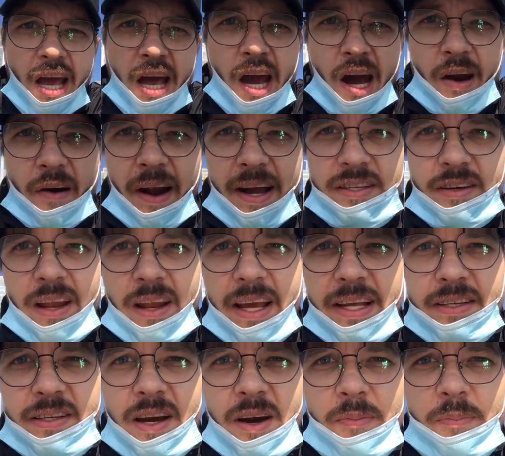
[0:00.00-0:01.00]
All right, so
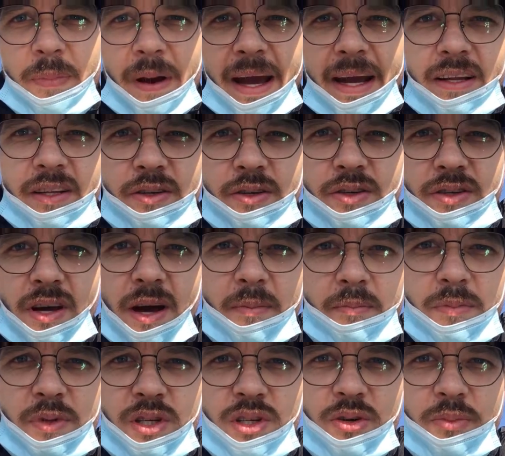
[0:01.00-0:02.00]
let's go back to
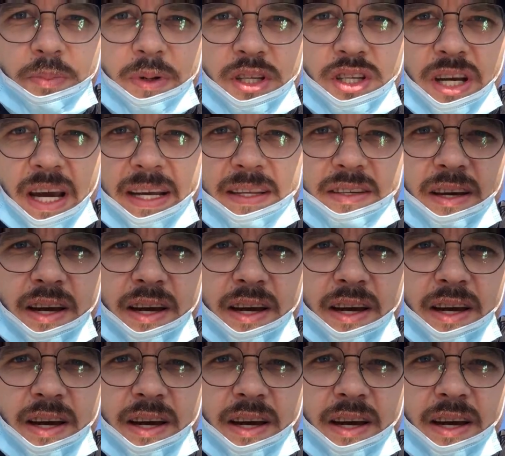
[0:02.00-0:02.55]
some super chats.